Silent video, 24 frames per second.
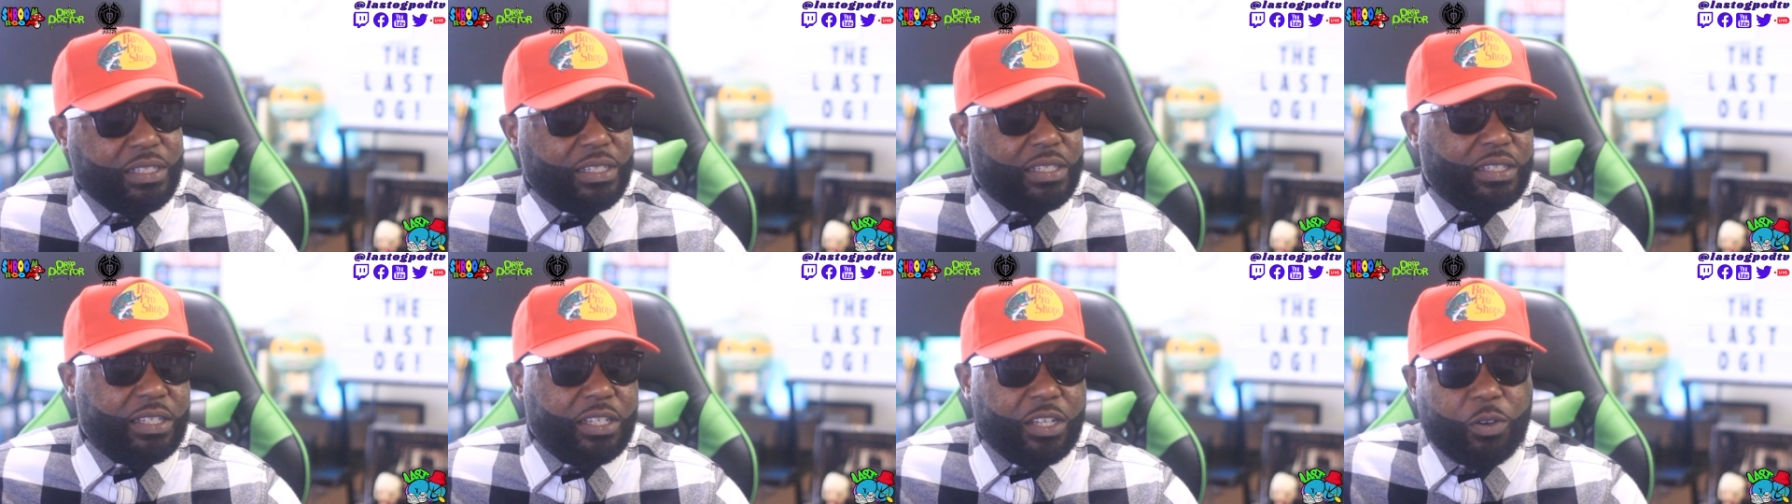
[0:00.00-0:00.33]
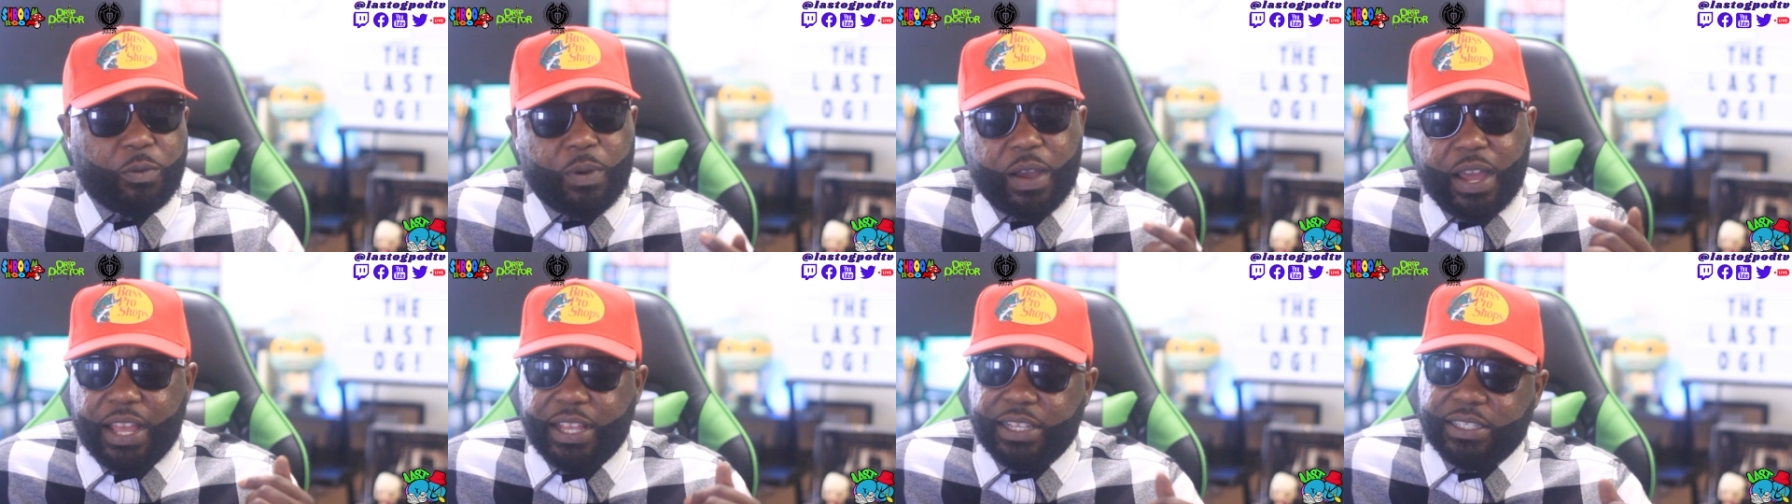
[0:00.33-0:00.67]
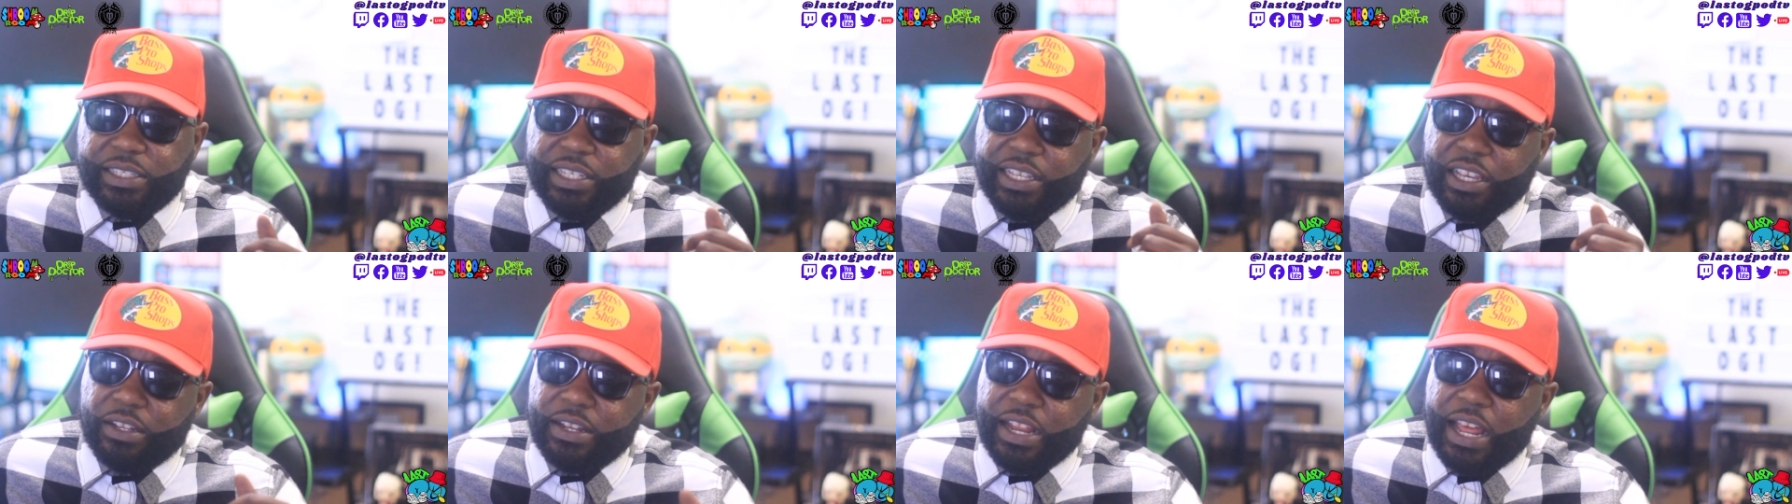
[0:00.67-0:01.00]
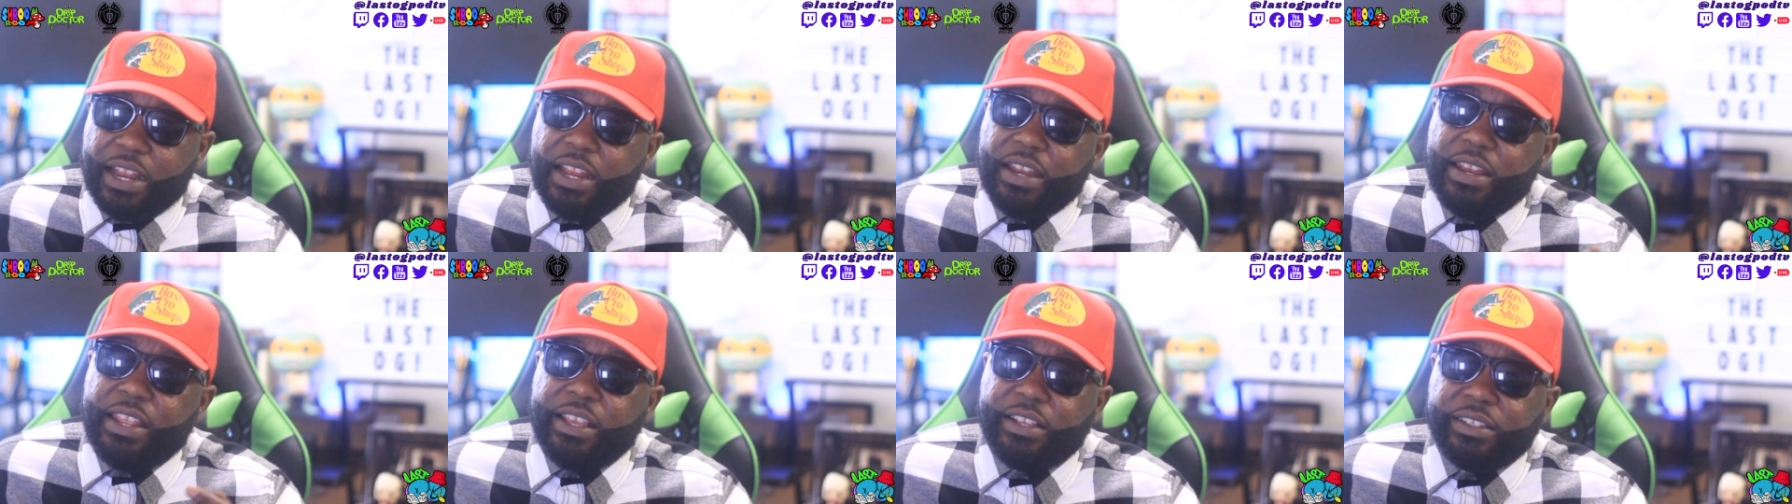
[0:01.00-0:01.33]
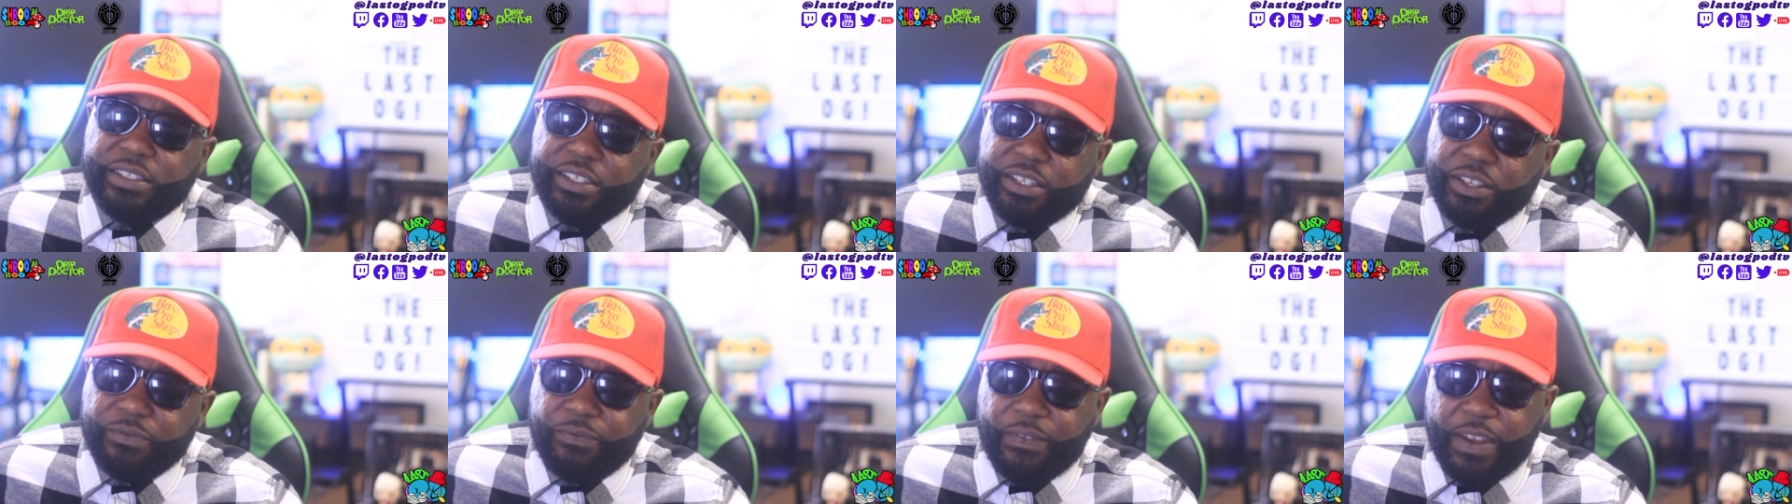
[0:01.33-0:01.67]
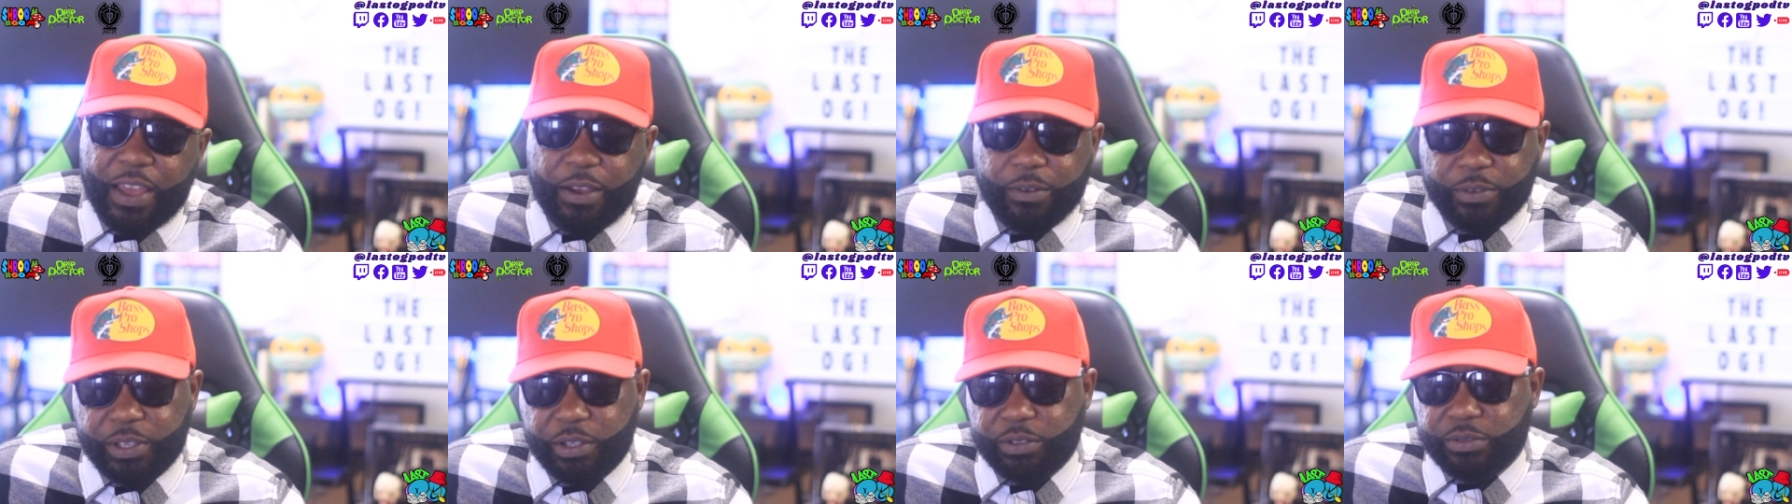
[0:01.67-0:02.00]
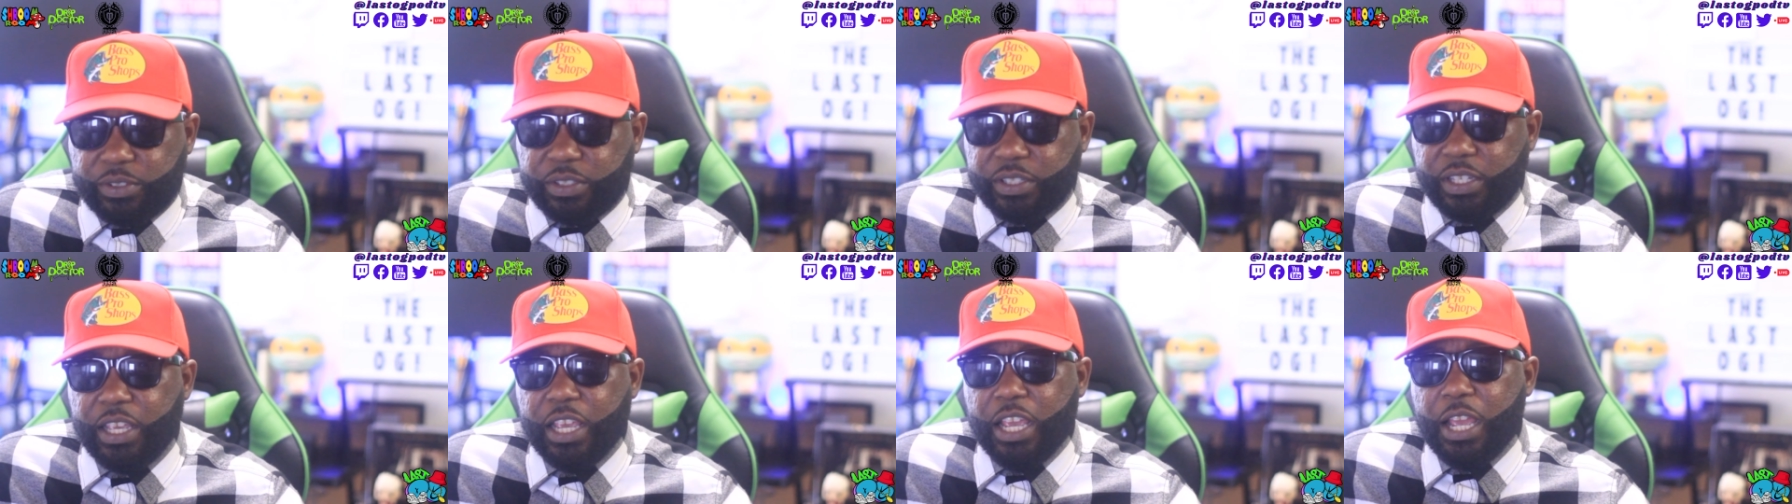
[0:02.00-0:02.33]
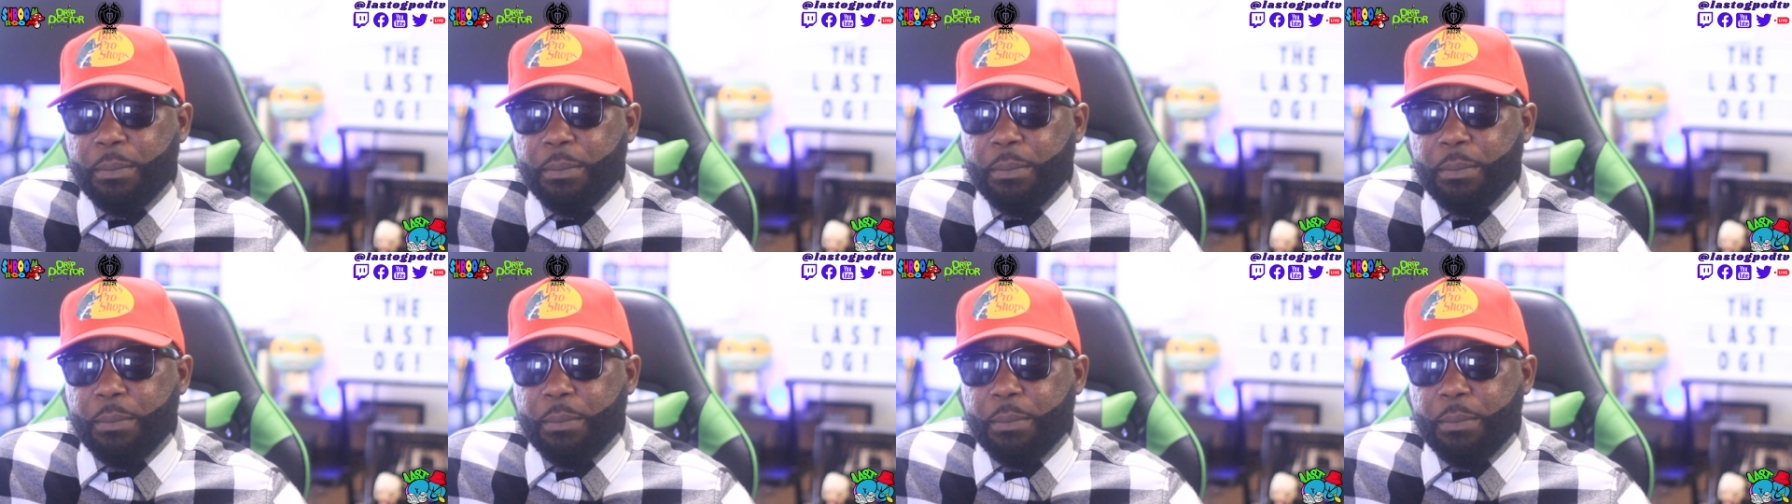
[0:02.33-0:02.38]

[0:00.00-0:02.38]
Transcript: he still YSL? Now the niggas getting found guilty.